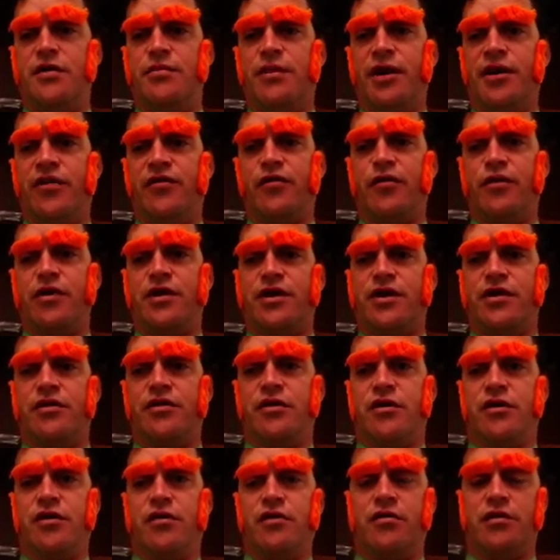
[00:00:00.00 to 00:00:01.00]
my
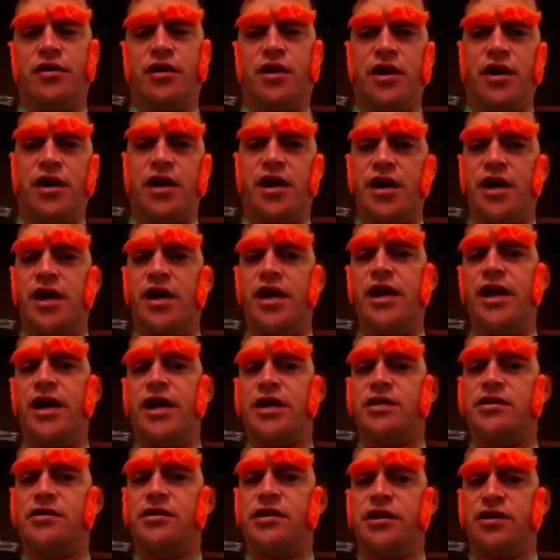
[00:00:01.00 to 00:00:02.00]
14-year-old, he
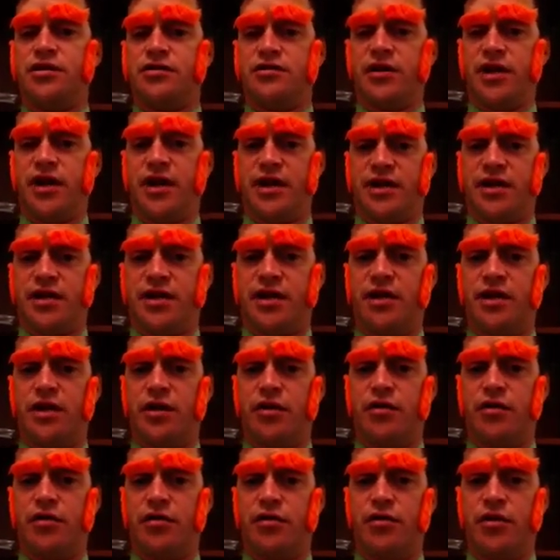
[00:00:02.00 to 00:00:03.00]
actually tried to
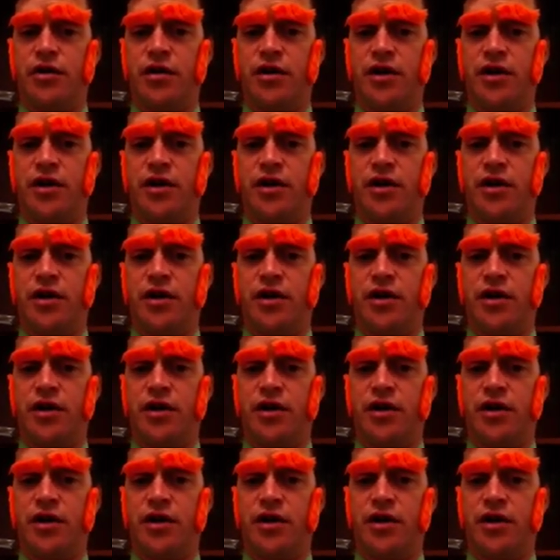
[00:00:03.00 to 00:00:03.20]
go,